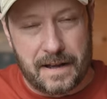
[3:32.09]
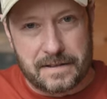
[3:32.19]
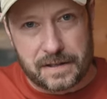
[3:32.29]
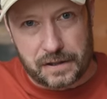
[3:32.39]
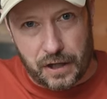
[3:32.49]

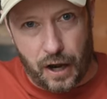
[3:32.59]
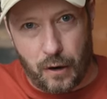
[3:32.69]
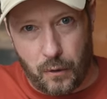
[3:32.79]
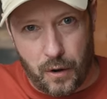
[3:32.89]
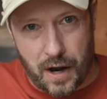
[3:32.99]
to
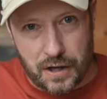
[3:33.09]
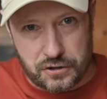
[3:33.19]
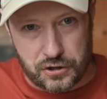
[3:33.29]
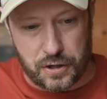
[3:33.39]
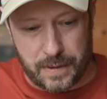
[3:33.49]
go and
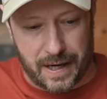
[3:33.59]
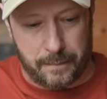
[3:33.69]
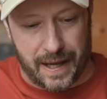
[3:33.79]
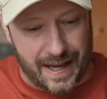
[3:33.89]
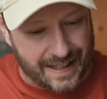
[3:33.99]
zoom in a
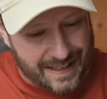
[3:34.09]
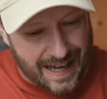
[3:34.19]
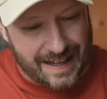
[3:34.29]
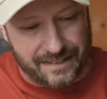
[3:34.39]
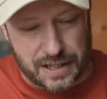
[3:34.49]
bit.
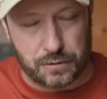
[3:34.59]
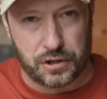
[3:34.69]
Again, this